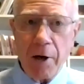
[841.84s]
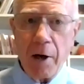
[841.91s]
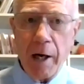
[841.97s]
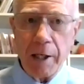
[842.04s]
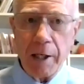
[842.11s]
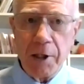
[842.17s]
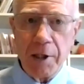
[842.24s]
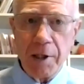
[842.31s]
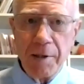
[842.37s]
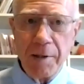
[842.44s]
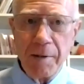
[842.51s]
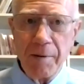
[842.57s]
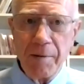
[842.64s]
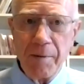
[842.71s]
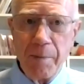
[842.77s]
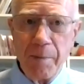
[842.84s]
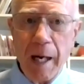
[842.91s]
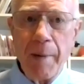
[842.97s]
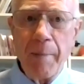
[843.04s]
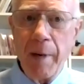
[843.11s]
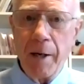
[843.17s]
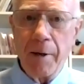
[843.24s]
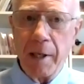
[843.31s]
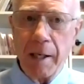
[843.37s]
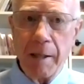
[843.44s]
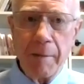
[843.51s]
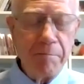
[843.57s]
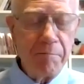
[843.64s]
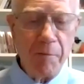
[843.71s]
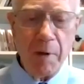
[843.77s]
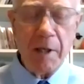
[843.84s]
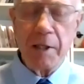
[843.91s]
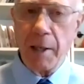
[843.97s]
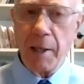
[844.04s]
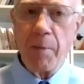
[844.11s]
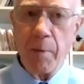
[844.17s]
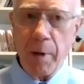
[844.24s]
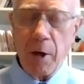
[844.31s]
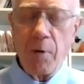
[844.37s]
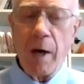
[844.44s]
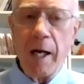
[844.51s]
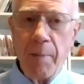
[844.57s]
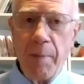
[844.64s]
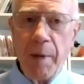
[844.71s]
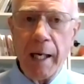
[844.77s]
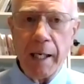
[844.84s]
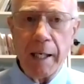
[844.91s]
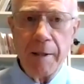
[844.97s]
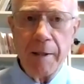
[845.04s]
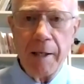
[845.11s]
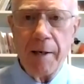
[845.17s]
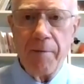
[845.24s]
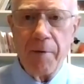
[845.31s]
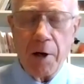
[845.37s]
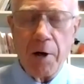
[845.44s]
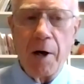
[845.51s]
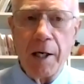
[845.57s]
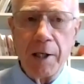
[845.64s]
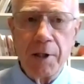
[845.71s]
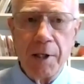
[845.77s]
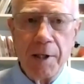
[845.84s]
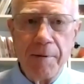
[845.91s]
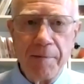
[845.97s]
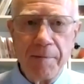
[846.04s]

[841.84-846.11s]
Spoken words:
cost by about, we supplement quite a bit of the cost.